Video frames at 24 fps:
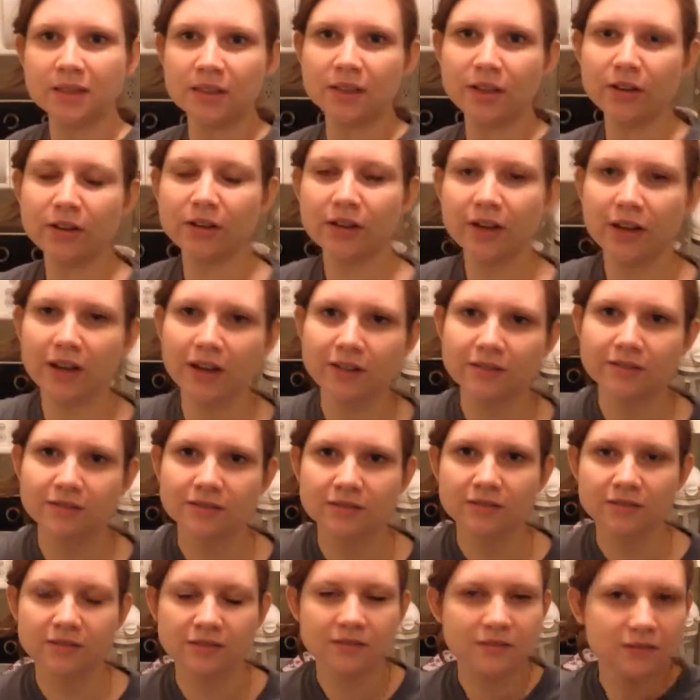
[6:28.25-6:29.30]
there you go.
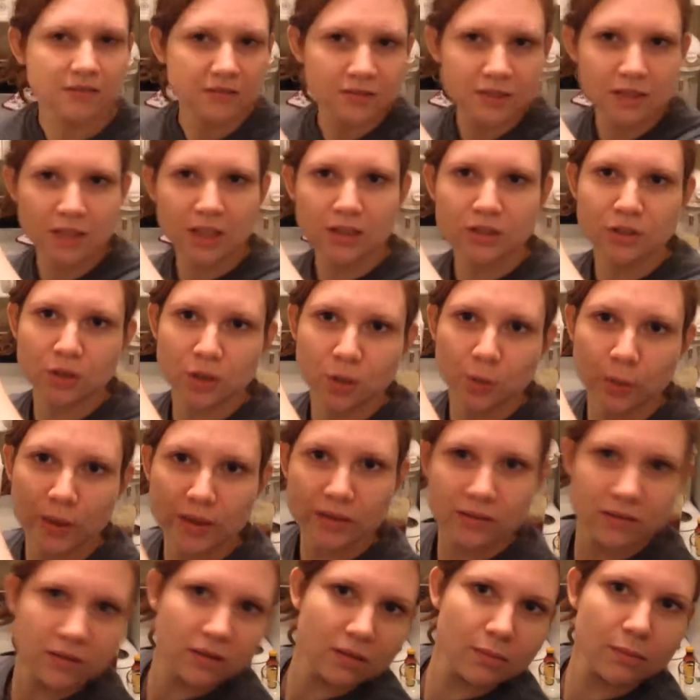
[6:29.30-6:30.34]
Dr.
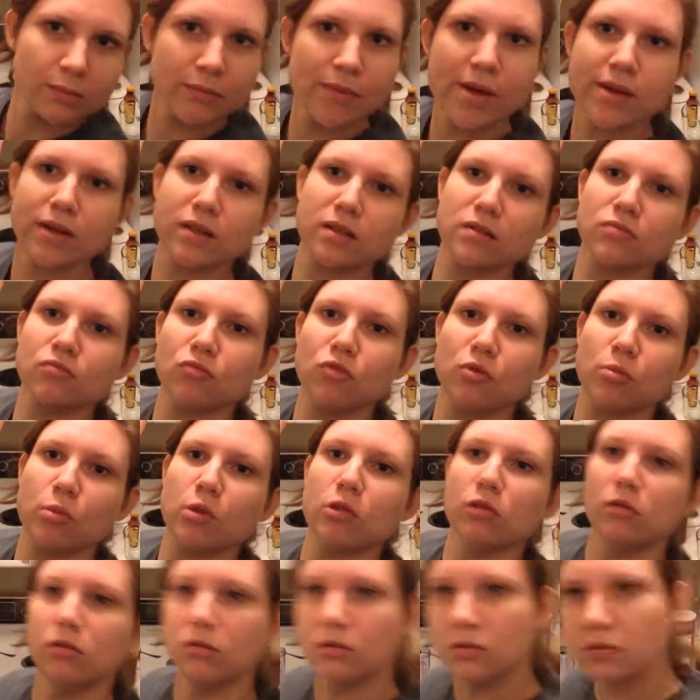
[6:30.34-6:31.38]
Quinn, medicine woman.